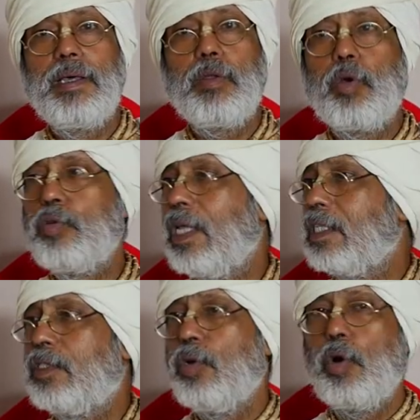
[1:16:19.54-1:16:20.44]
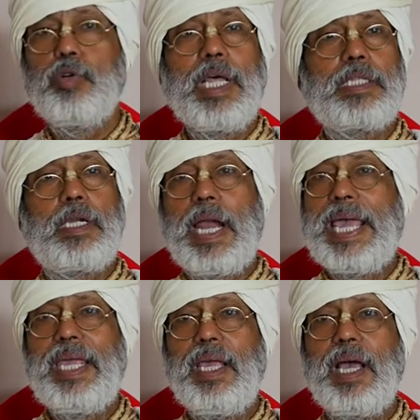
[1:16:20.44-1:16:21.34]
Raghunath, Raghunath
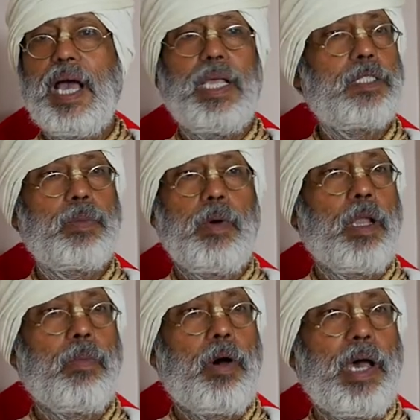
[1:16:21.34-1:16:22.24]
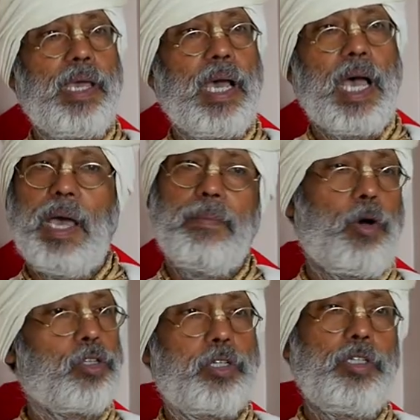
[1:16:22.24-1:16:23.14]
crying, I am small boy, I am
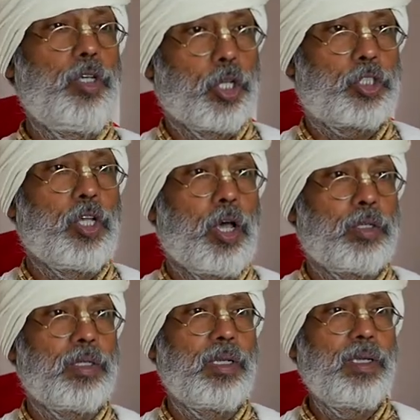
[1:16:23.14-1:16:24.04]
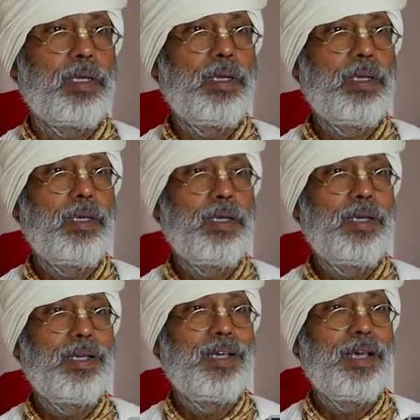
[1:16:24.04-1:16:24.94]
also your son.
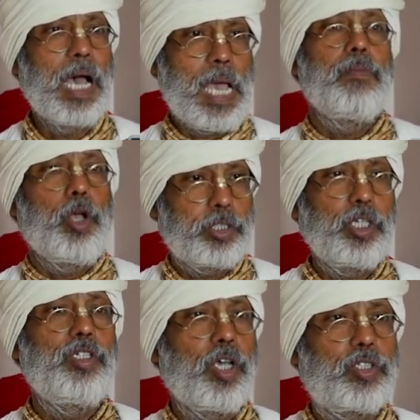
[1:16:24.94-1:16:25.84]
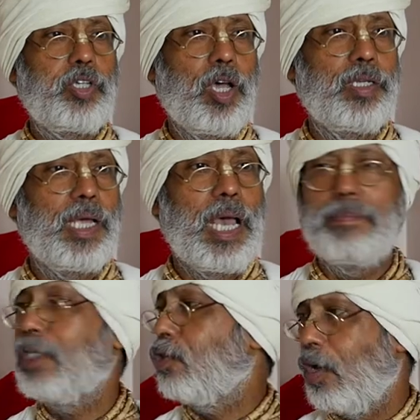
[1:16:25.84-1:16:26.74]
I am also your son, I
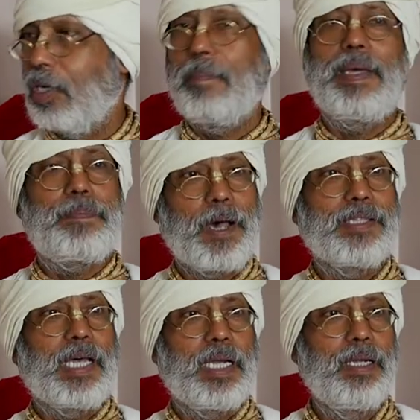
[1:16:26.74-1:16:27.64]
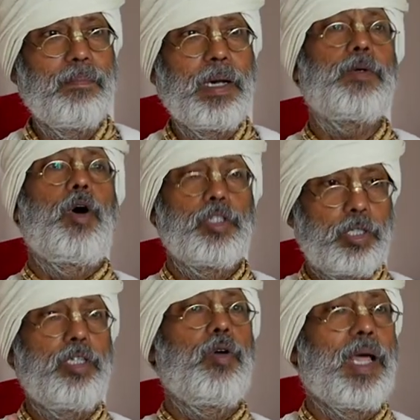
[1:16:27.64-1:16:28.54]
am the son of my father, but
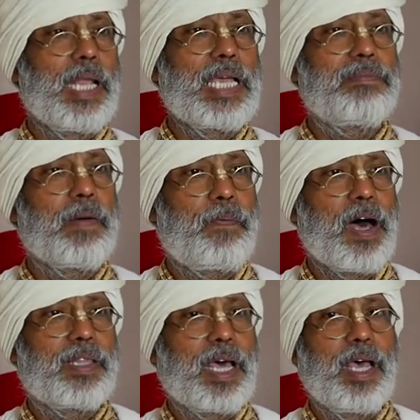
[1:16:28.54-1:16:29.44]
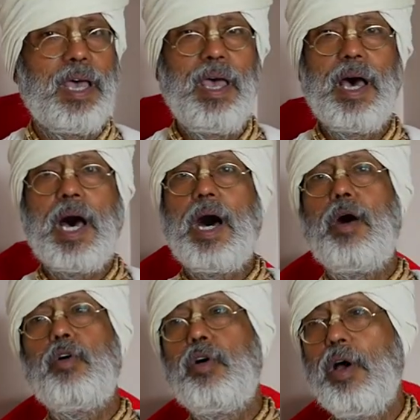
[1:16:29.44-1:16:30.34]
also you are like my father.
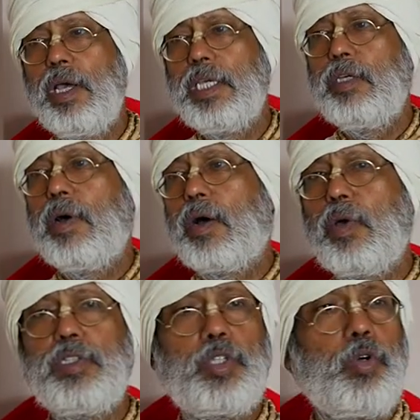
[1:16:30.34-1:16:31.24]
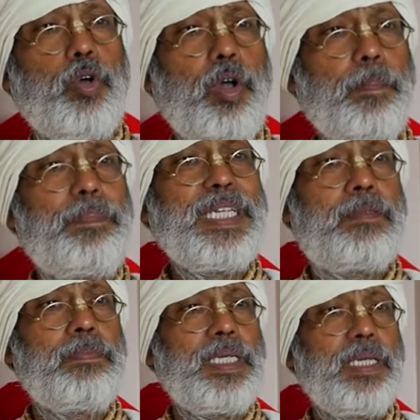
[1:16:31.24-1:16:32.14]
How you are going to
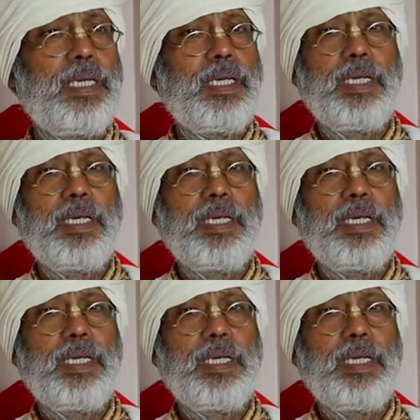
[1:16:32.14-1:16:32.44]
beat me?